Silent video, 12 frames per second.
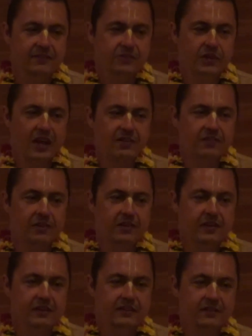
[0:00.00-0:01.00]

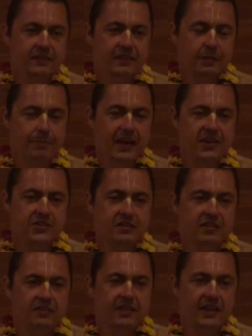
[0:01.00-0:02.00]
Whatever
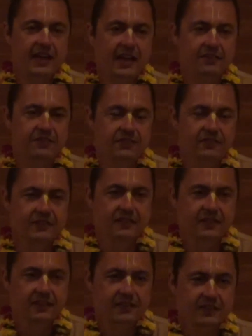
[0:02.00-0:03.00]
capacity we have,
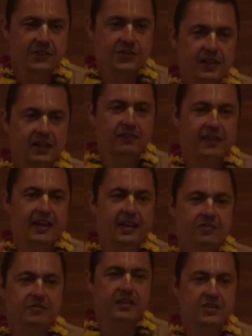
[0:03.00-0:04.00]
skill we
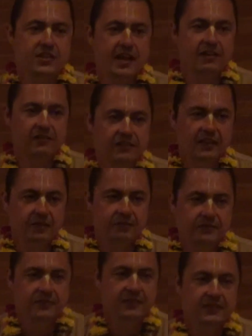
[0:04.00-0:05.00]
have, we try to
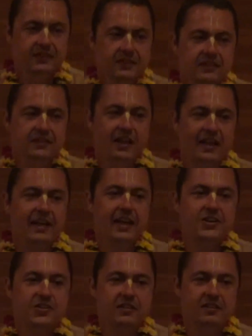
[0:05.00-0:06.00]

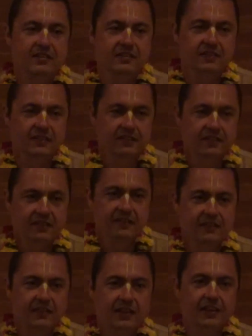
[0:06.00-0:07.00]
engage it
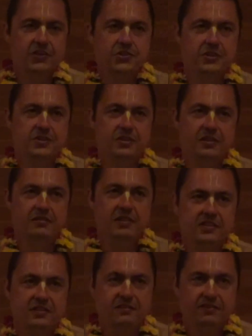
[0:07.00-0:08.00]
in Krishna's
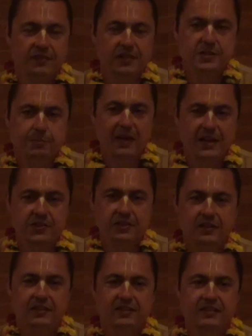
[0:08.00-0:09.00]
service for His pleasure.